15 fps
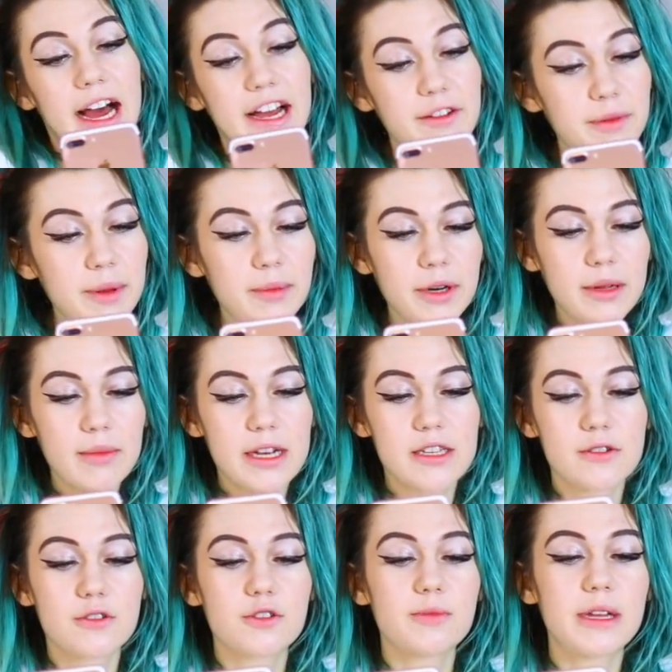I've been putting my
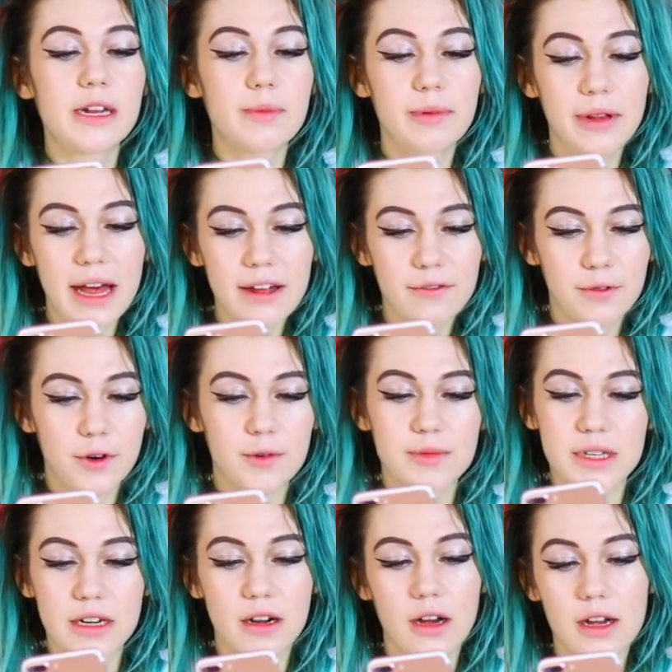social media
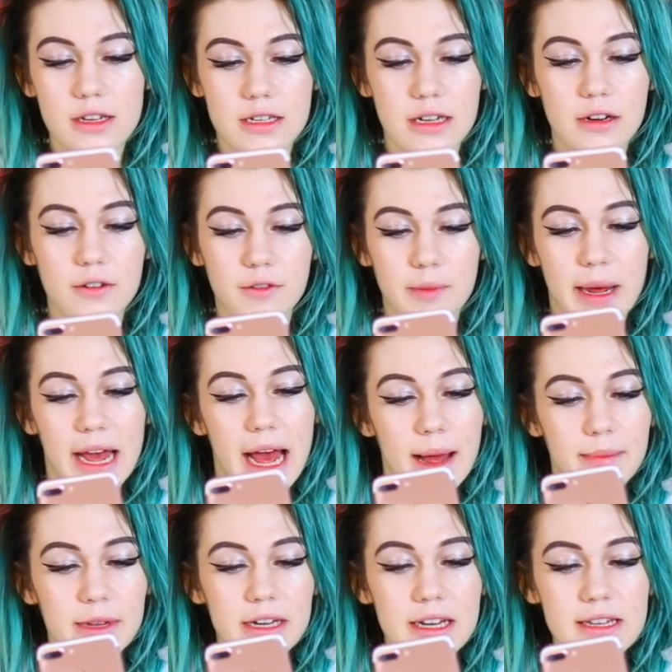platforms and content over my
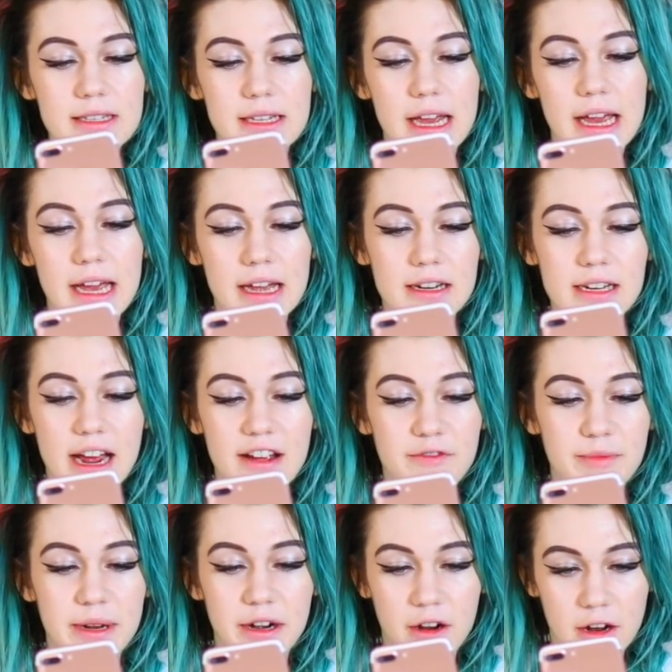happiness, and I've
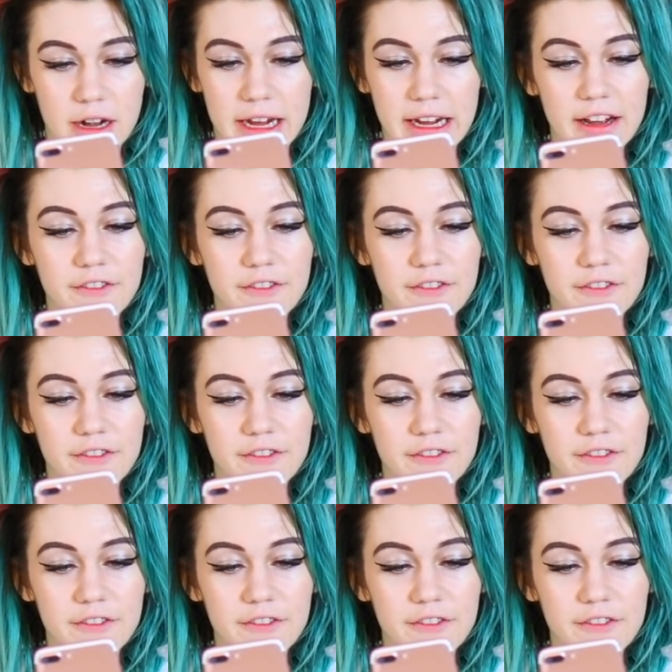been hurting.